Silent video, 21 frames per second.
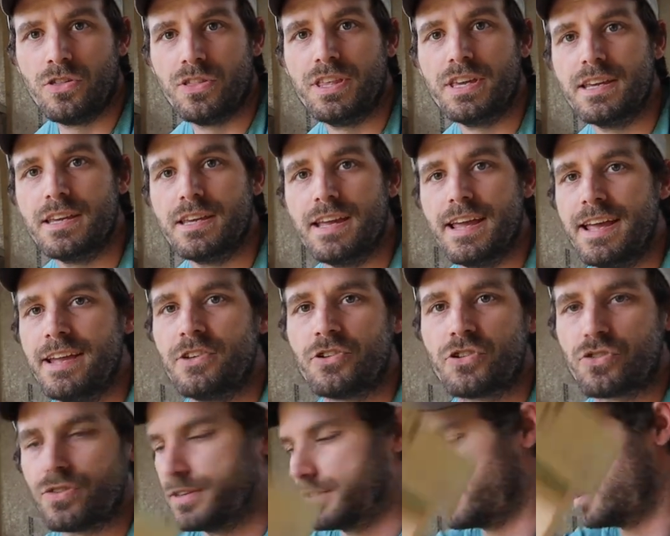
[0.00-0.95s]
the
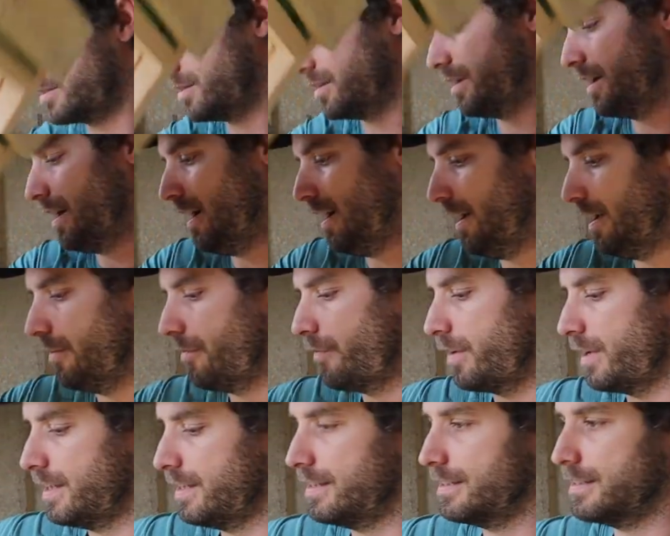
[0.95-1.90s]
entrance to the
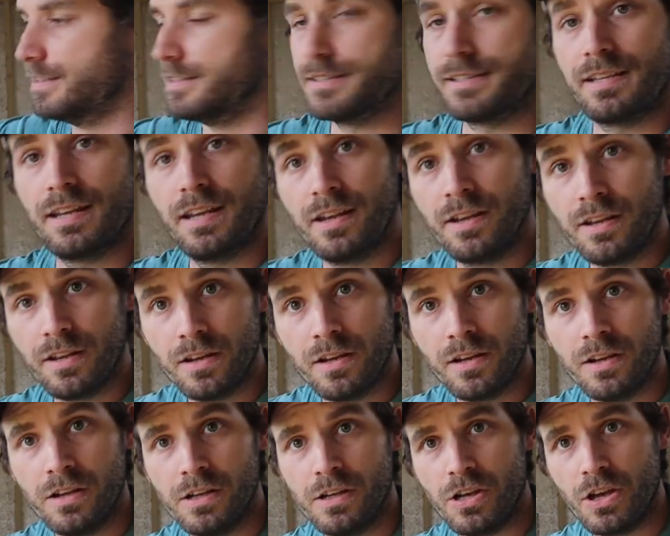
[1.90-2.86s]
hive is
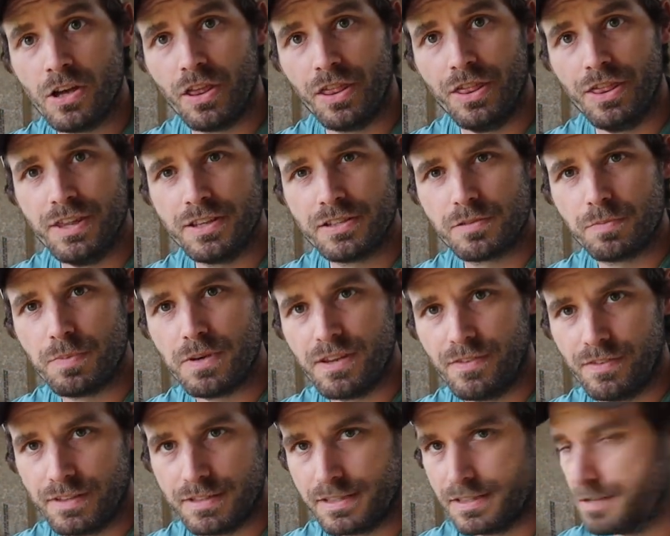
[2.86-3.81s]
this
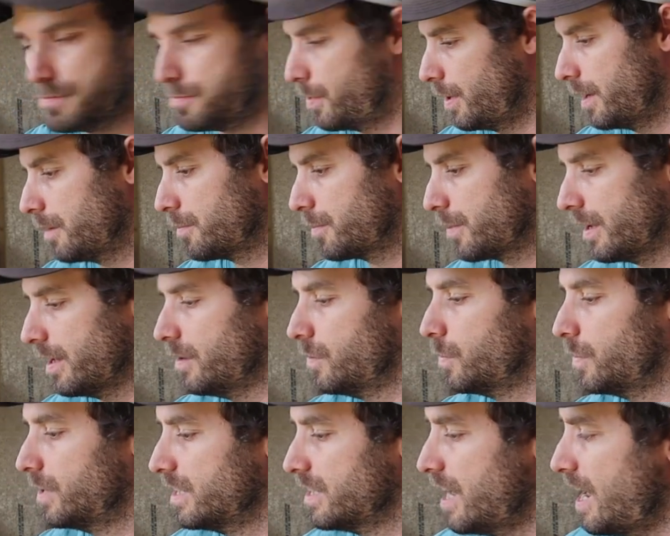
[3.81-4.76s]
PVC pipe,
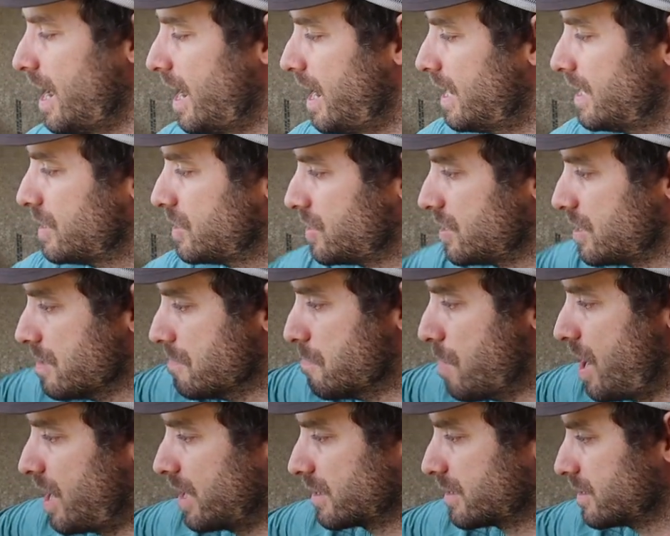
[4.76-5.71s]
and when it has the
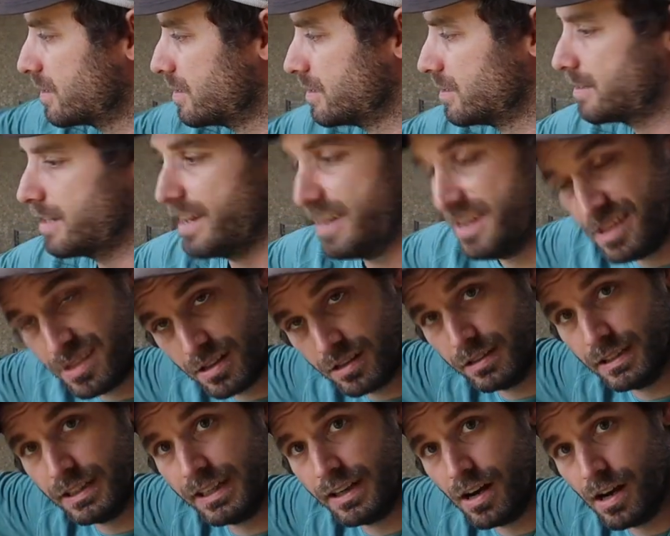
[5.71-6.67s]
boxes and the
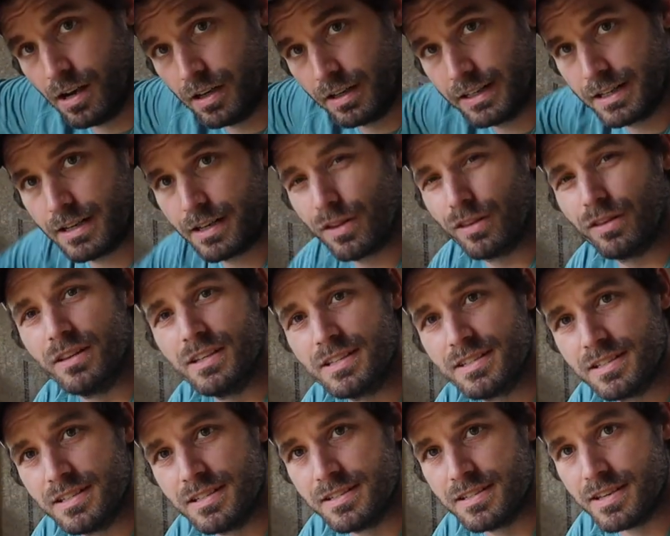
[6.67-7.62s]
lid on it,
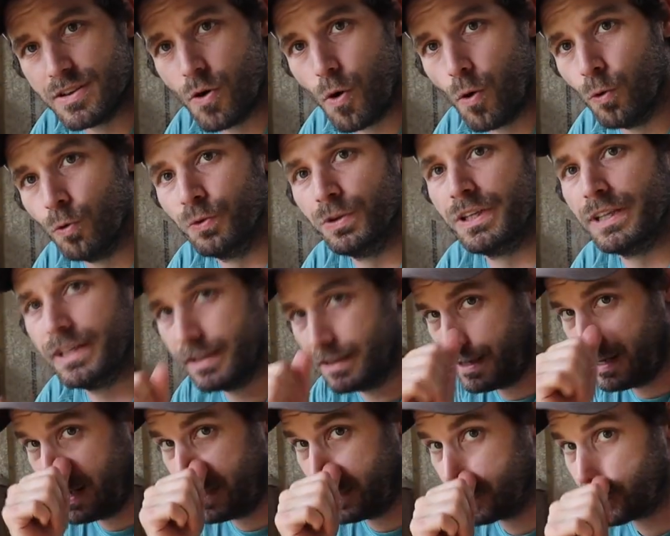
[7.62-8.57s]
this is the
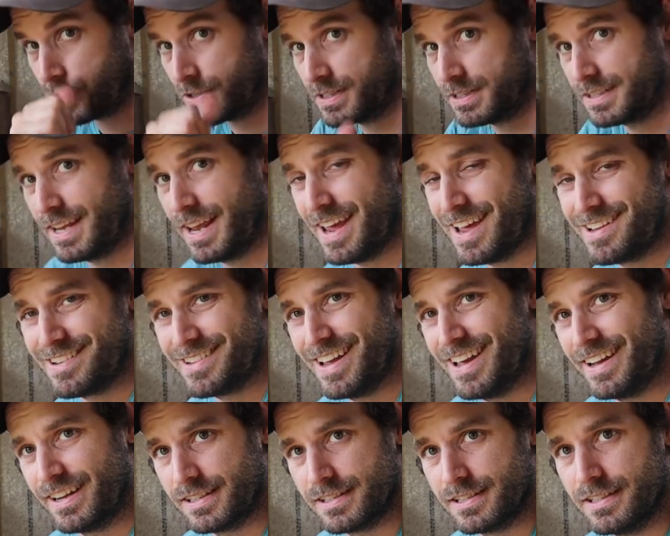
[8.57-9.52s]
only entrance and
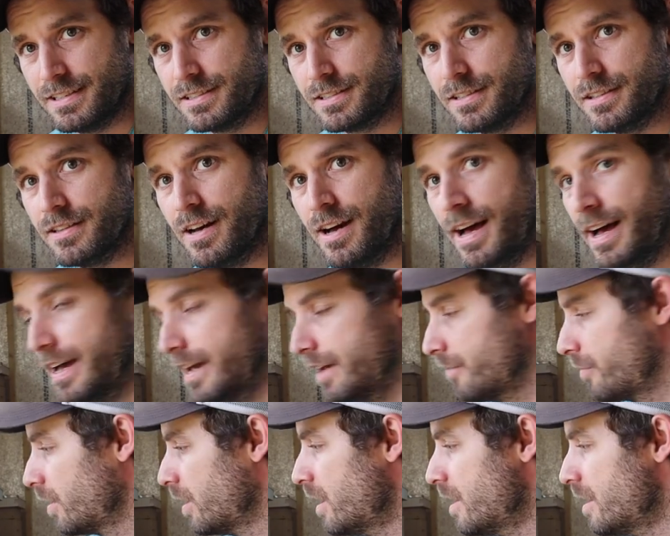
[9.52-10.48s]
exit to the
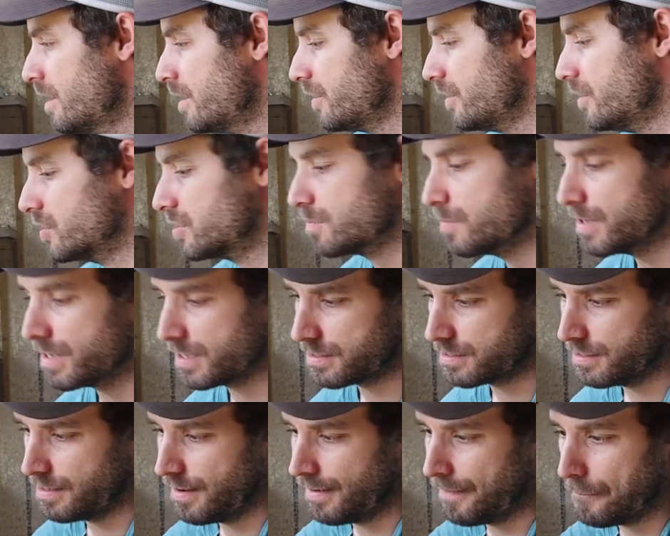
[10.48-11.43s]
hive. This
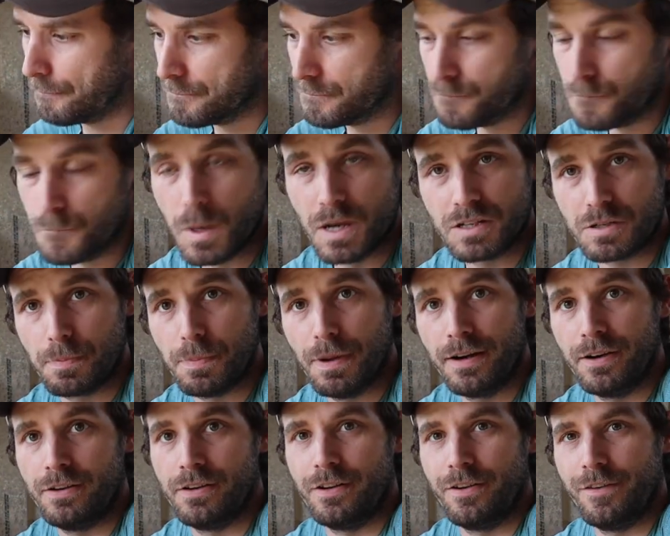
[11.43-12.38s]
makes it much
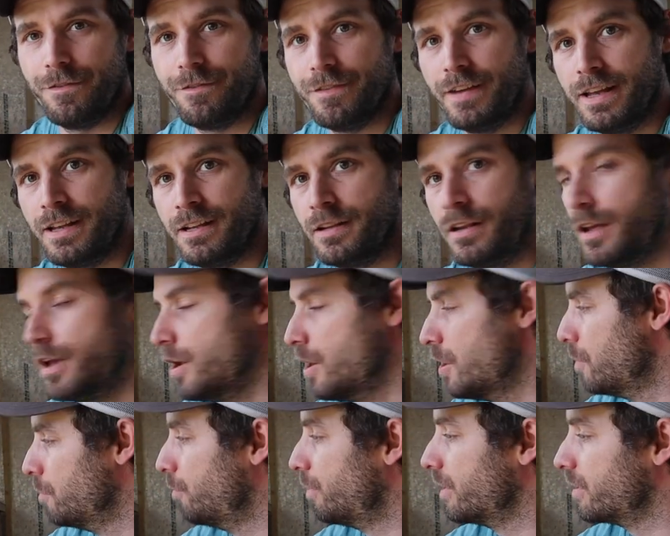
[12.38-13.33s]
better to defend,
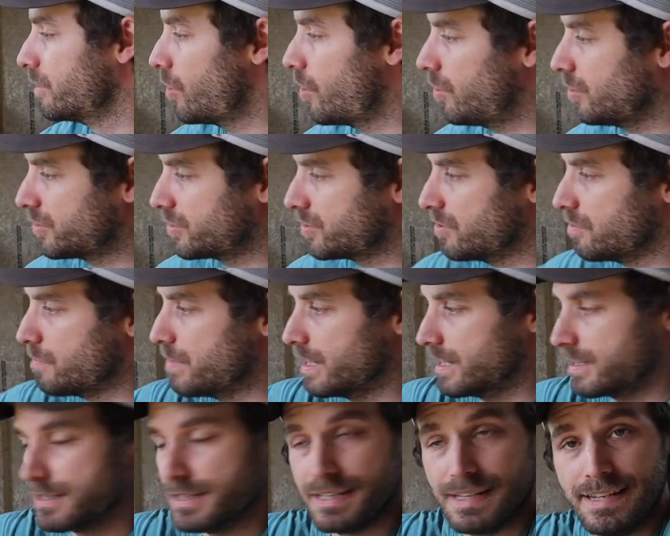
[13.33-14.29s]
but it also
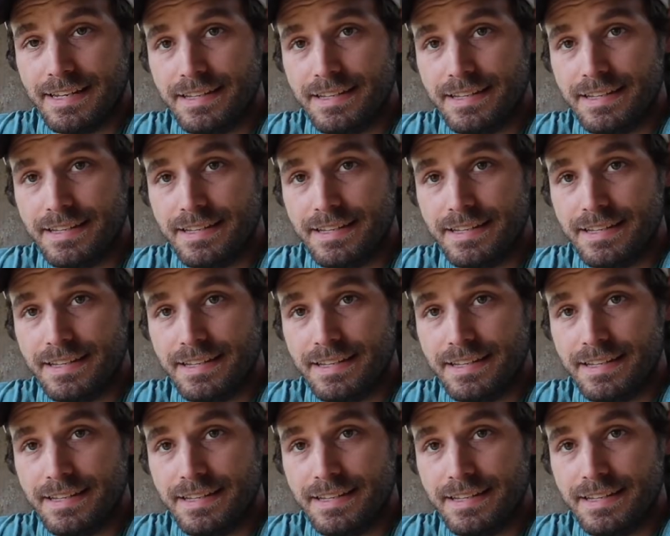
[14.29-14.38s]
makes it